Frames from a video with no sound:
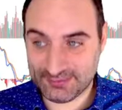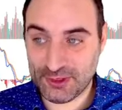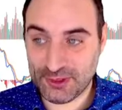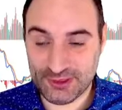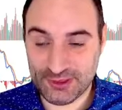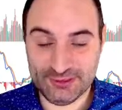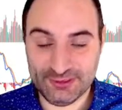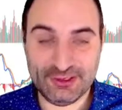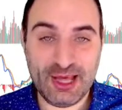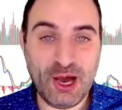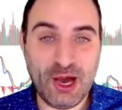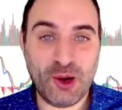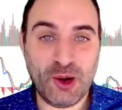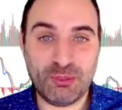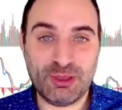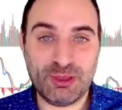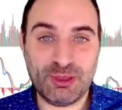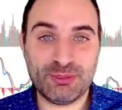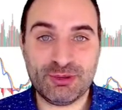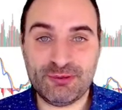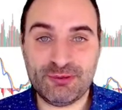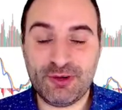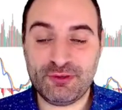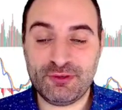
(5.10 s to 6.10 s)
now be
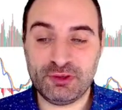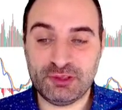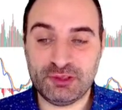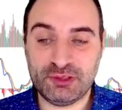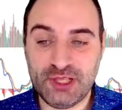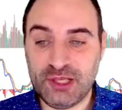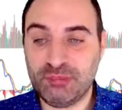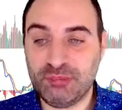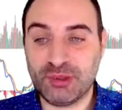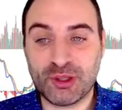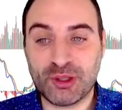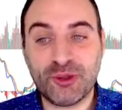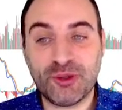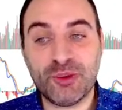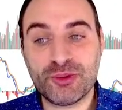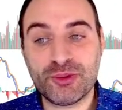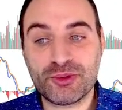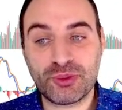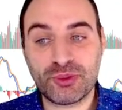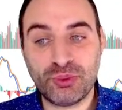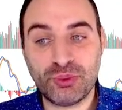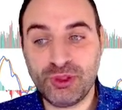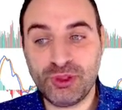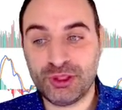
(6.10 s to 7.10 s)
my favorite day because
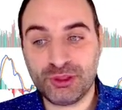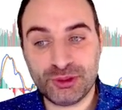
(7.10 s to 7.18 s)
we are